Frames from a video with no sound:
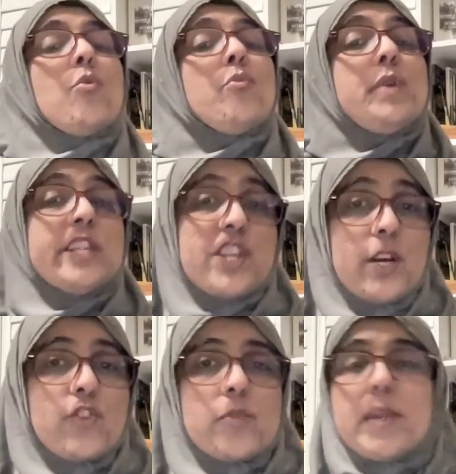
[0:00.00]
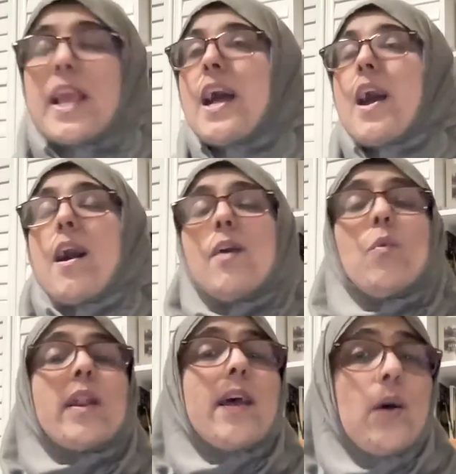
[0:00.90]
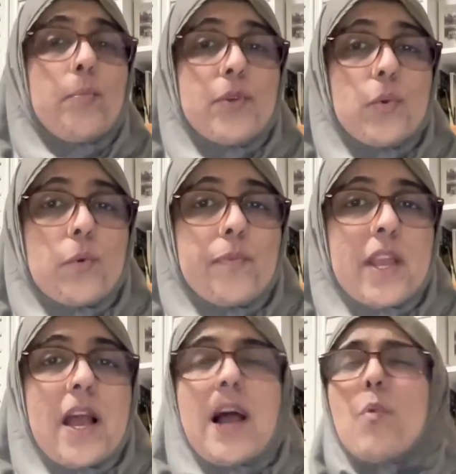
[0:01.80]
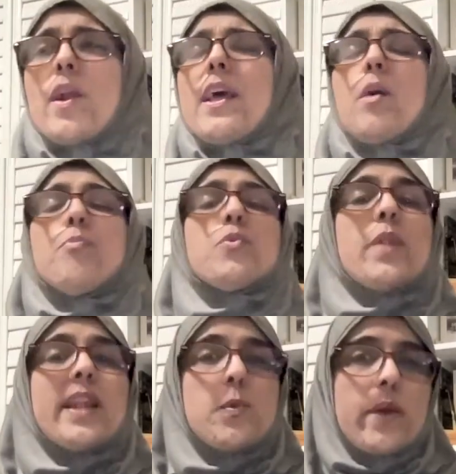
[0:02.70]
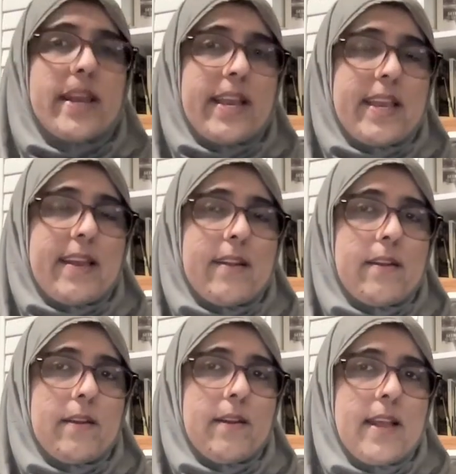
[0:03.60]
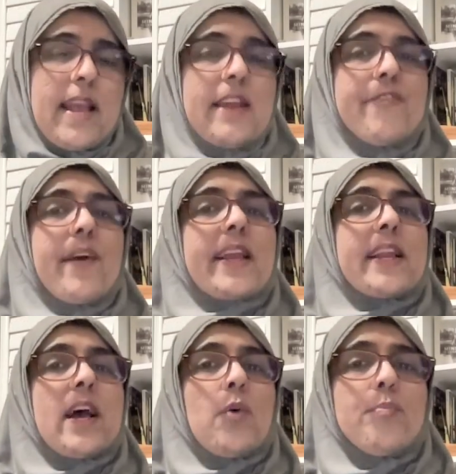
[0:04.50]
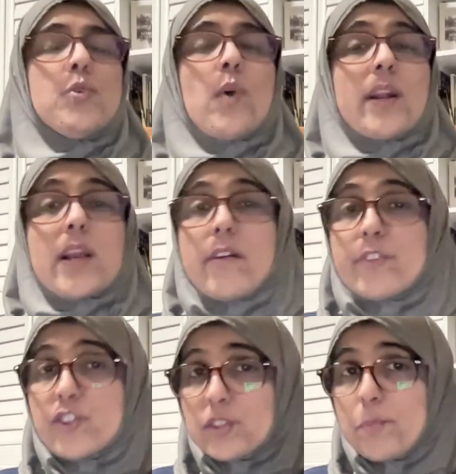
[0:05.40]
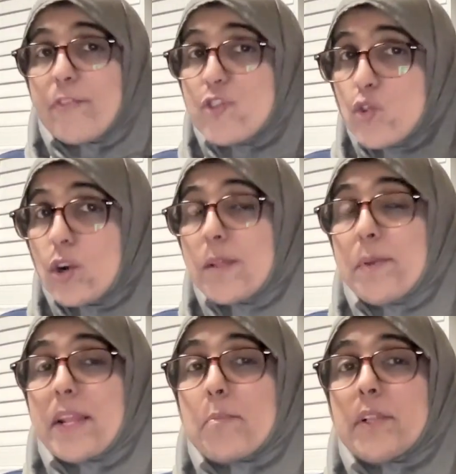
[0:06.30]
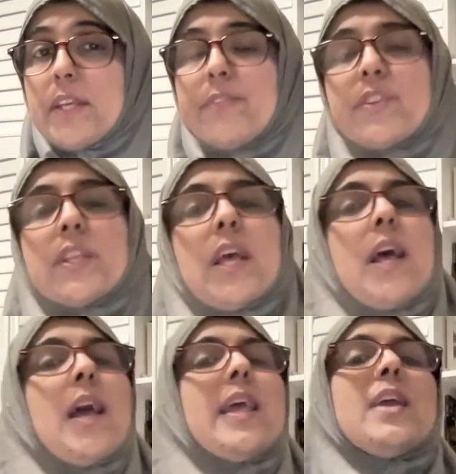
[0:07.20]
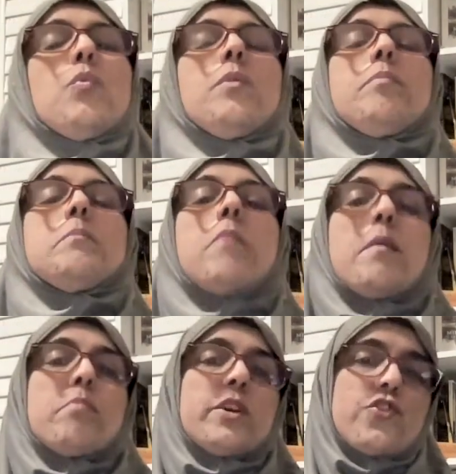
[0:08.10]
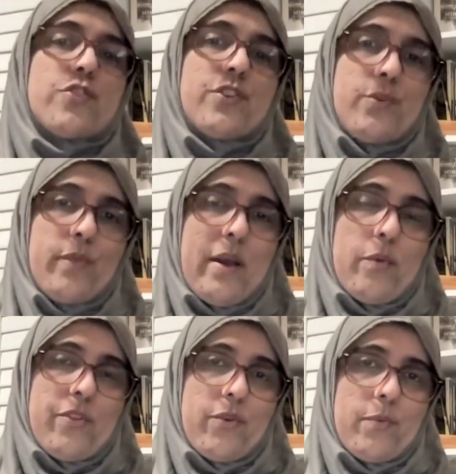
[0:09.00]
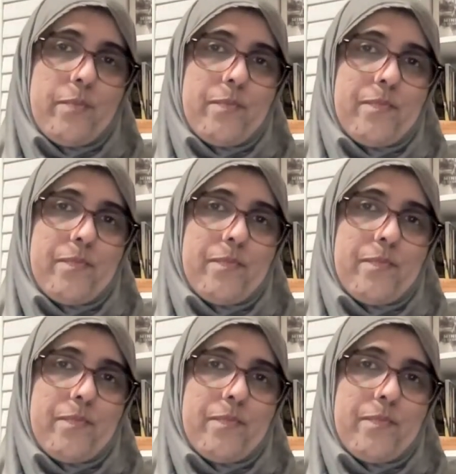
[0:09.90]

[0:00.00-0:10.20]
Reach out to me. I want to help you. I want to help you in any way I can. And if I can help you uncover some of your limiting beliefs, it would be my pleasure to do that with you.